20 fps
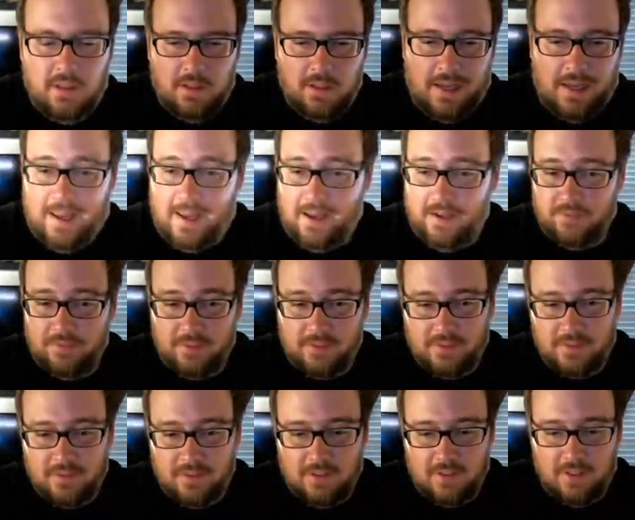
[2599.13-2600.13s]
I haven't.
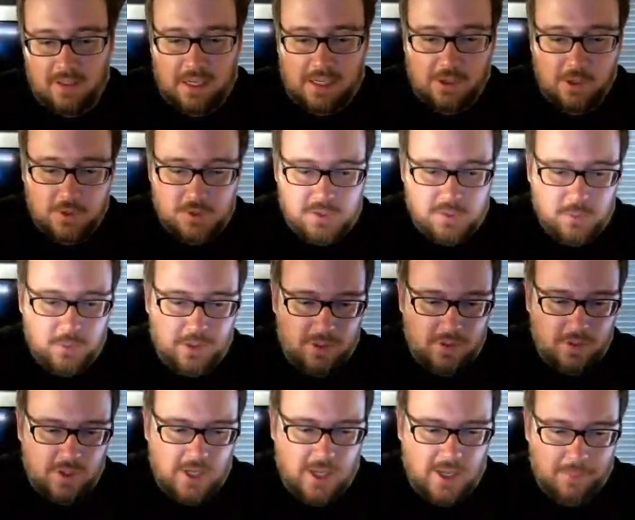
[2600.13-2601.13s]
I know
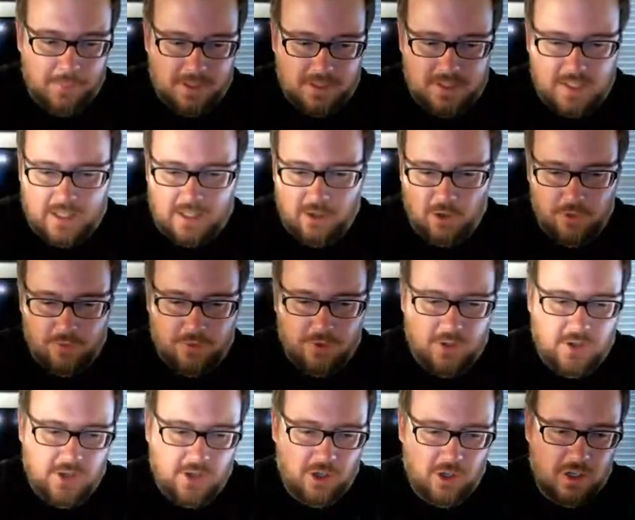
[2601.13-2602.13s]
someone commented, I don't know if they're
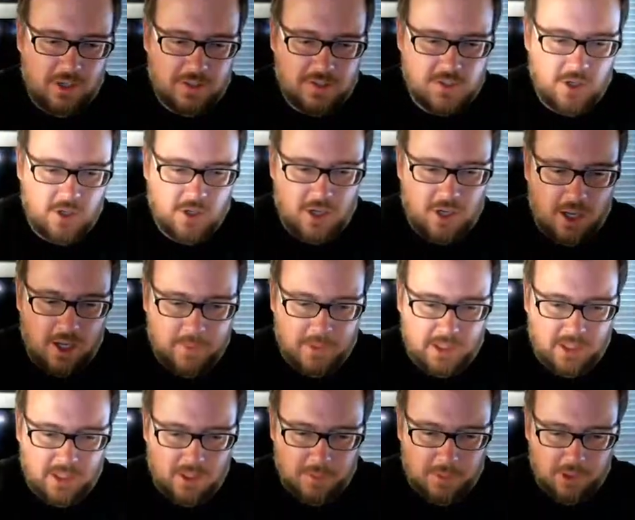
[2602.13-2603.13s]
here, I saw a
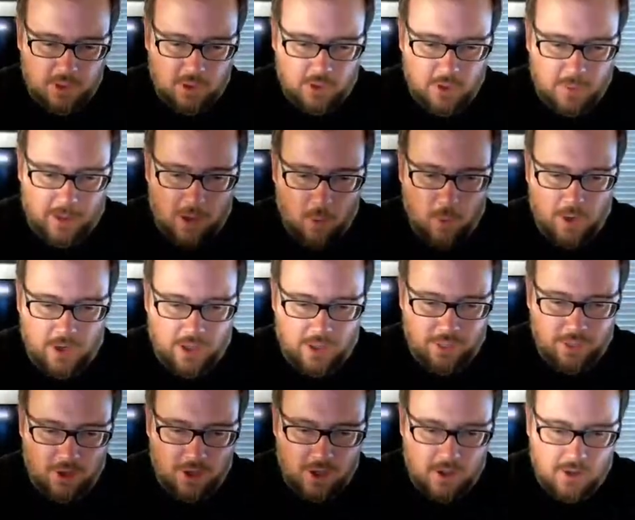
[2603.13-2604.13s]
comment come in earlier about what I
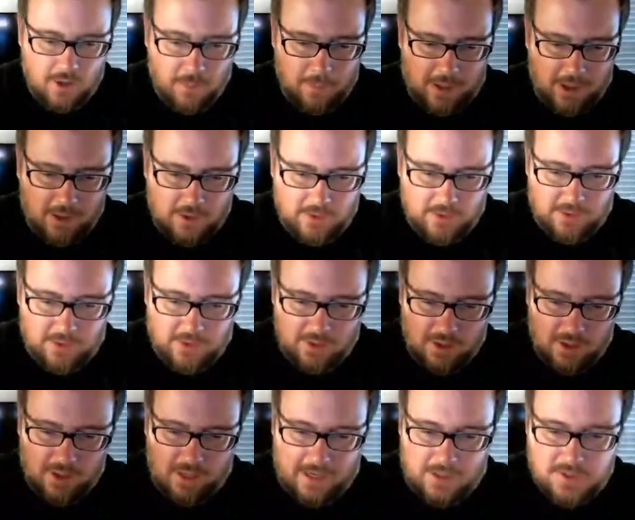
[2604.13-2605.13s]
thought about
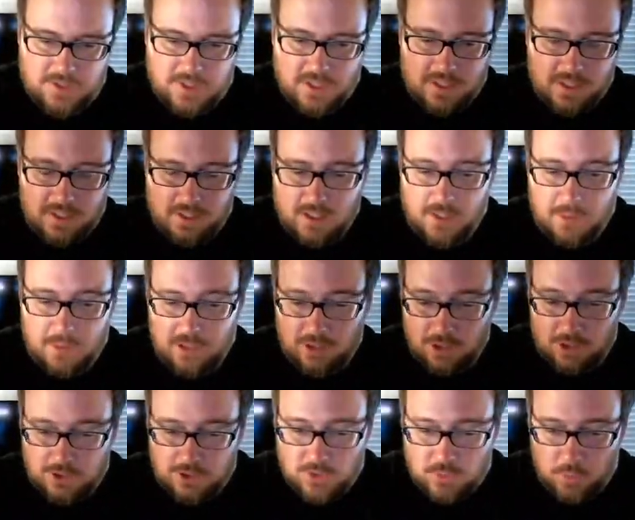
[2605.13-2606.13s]
House of the Dead coming to
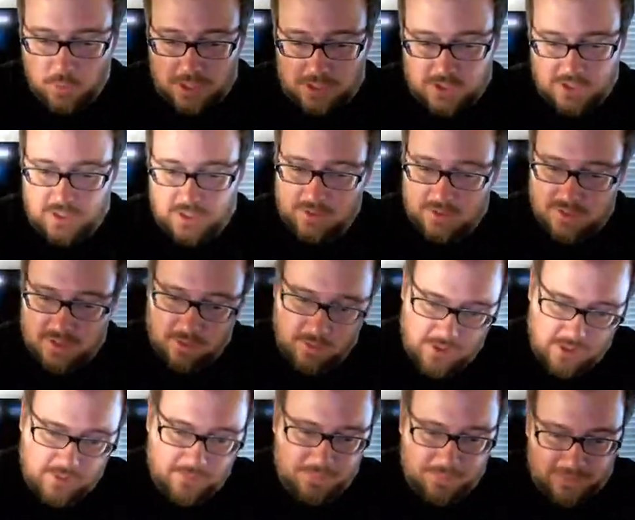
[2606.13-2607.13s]
the Switch, and I was like,
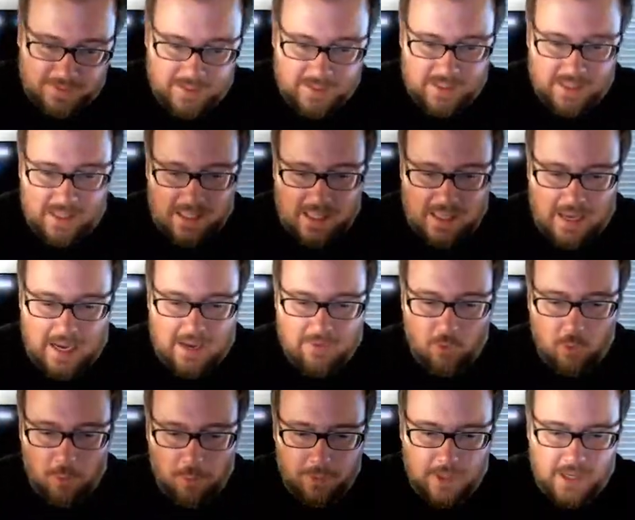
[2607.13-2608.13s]
well, I
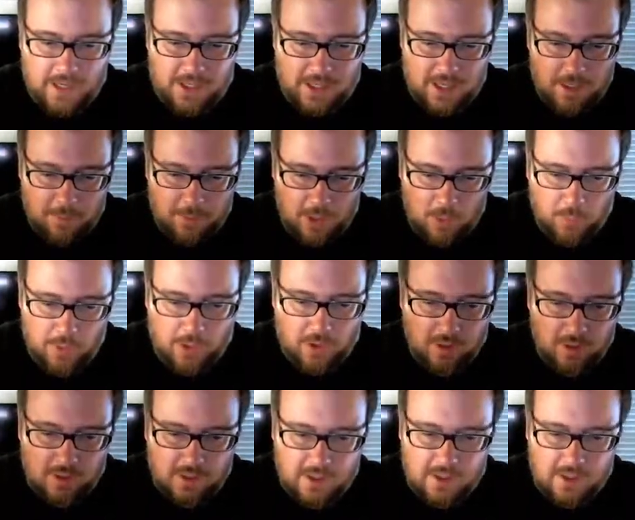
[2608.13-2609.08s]
haven't replied yet, but I will.